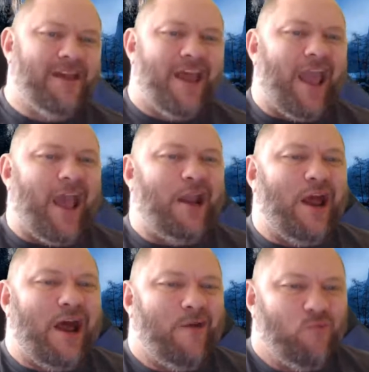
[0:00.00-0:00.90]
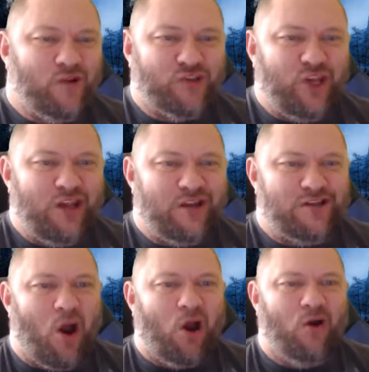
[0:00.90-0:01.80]
And we'll see you
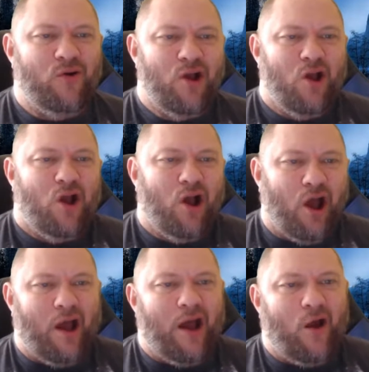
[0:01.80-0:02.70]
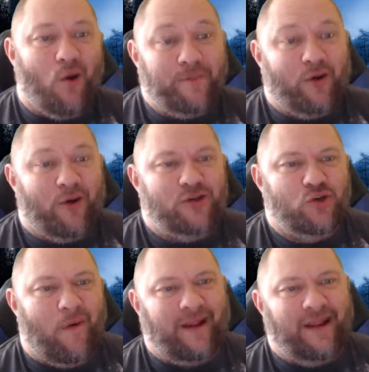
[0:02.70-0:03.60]
tomorrow. I hope you're
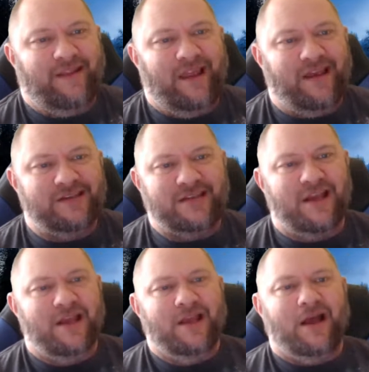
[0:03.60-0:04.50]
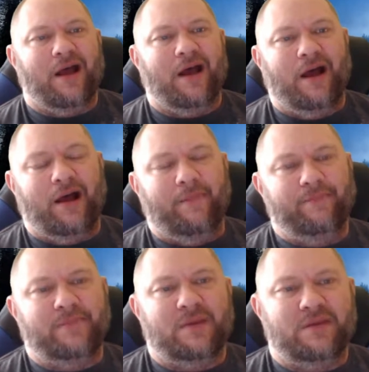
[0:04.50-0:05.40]
enjoying these
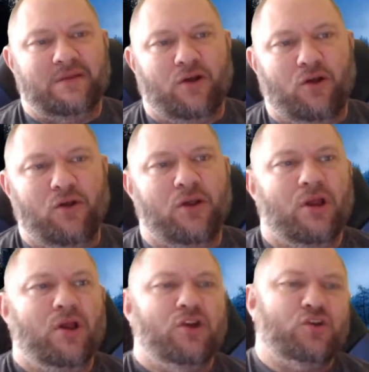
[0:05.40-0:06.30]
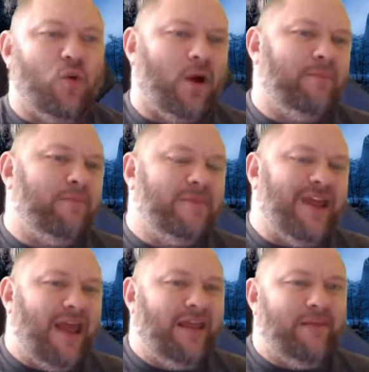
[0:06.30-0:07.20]
little short
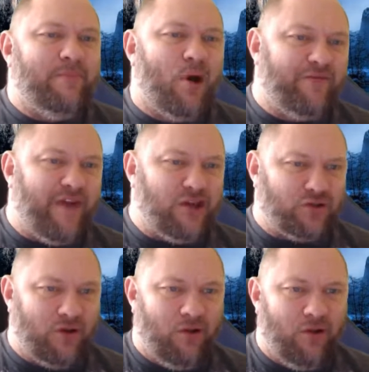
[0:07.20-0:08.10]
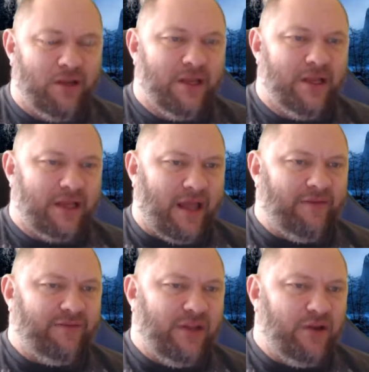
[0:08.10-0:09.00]
daily motivational kind
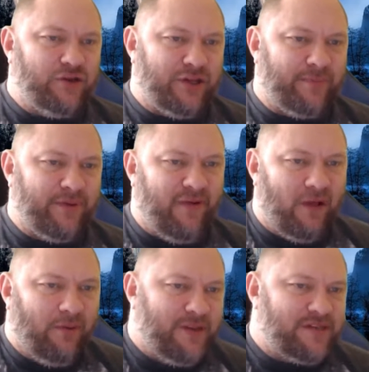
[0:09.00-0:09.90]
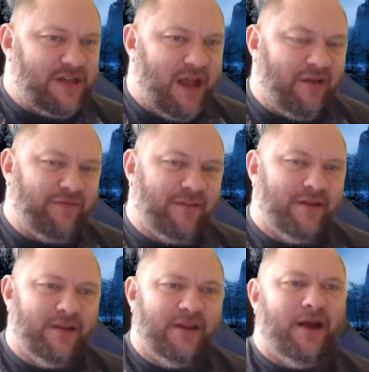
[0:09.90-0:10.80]
of leadership development stuff.
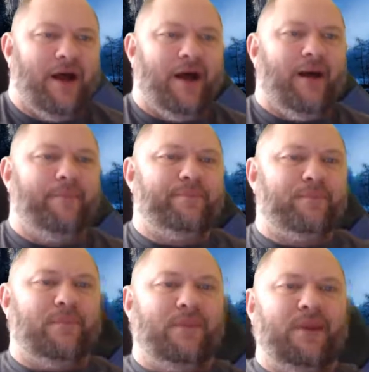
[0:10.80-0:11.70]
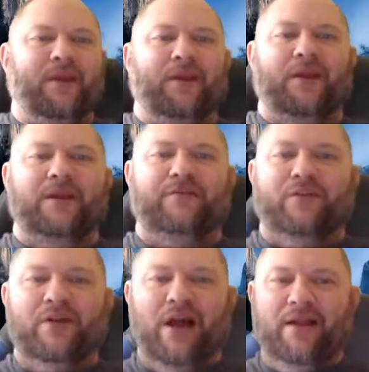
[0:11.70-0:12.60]
And if
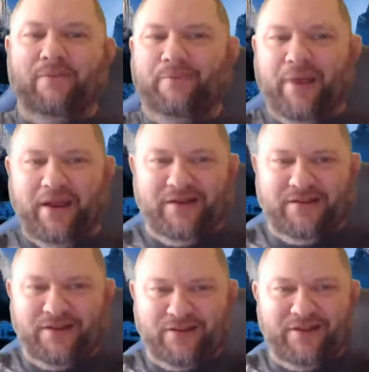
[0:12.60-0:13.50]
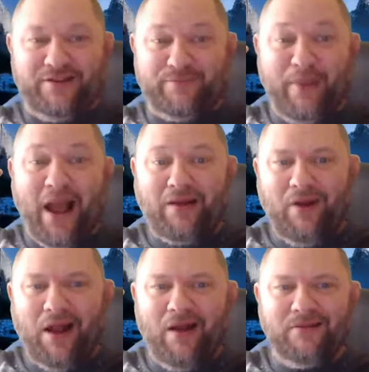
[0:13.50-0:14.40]
you're not paying attention, this
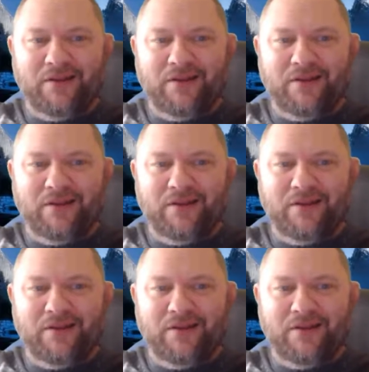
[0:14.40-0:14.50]
background